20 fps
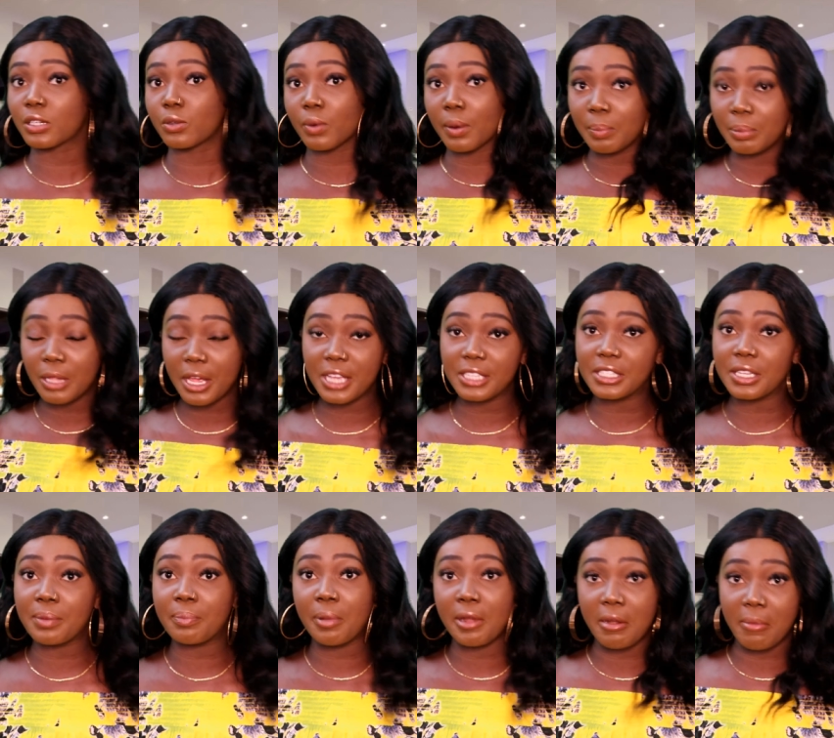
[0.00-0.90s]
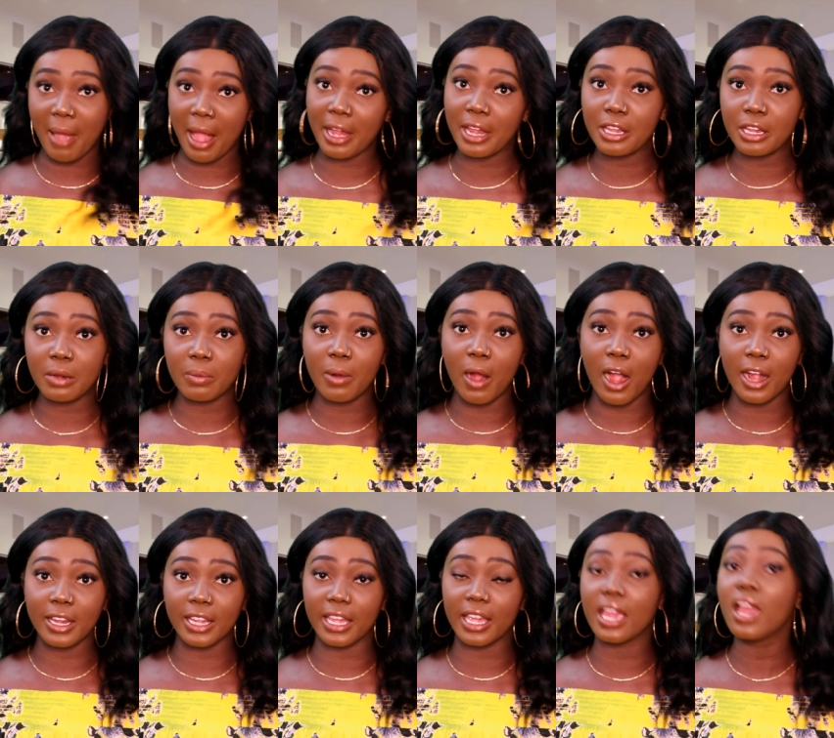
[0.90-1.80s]
to replace it, put it back in your
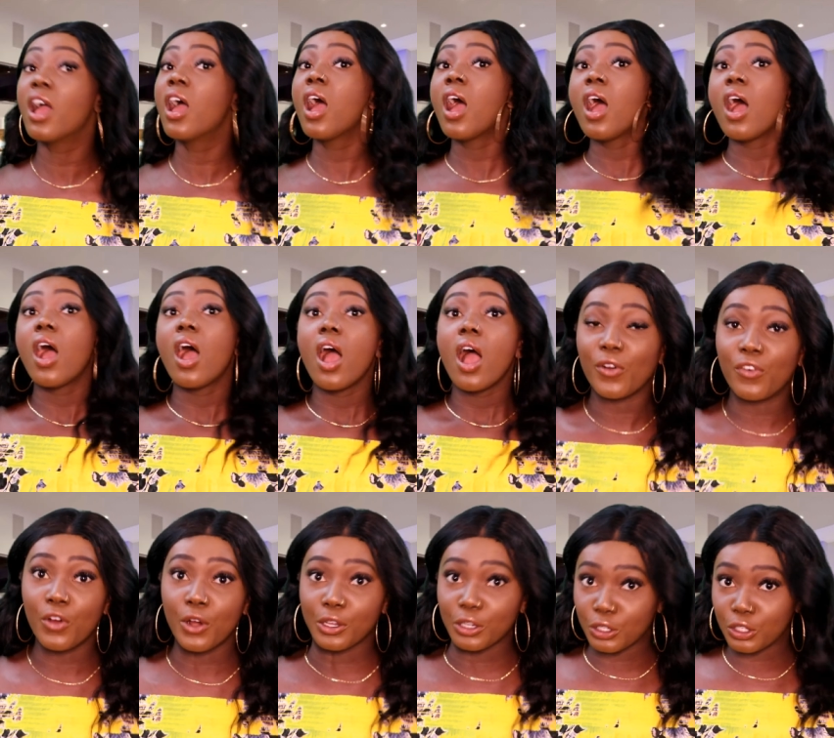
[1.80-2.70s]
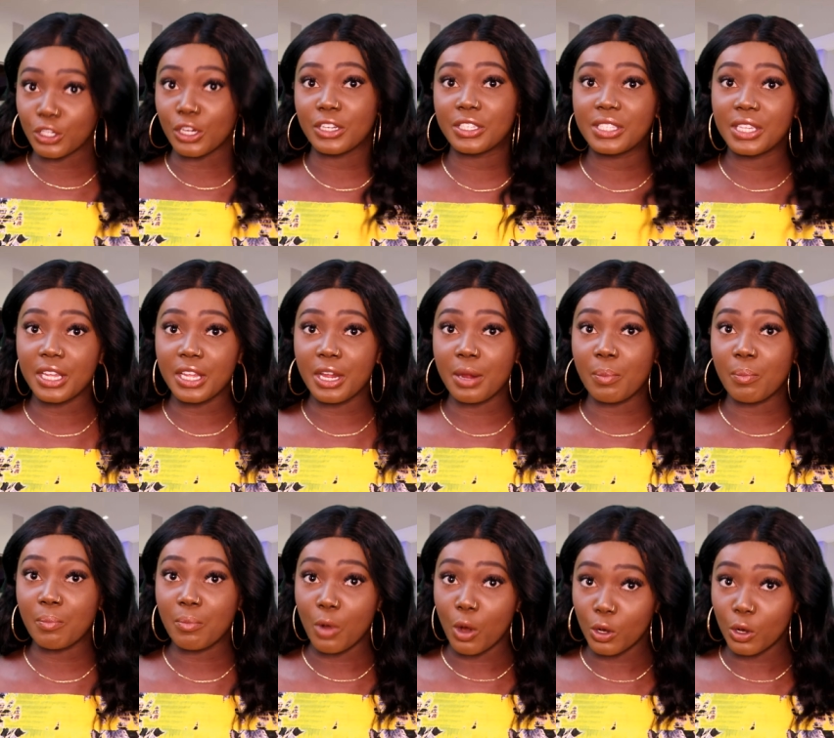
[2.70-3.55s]
pocket before you start seeing a,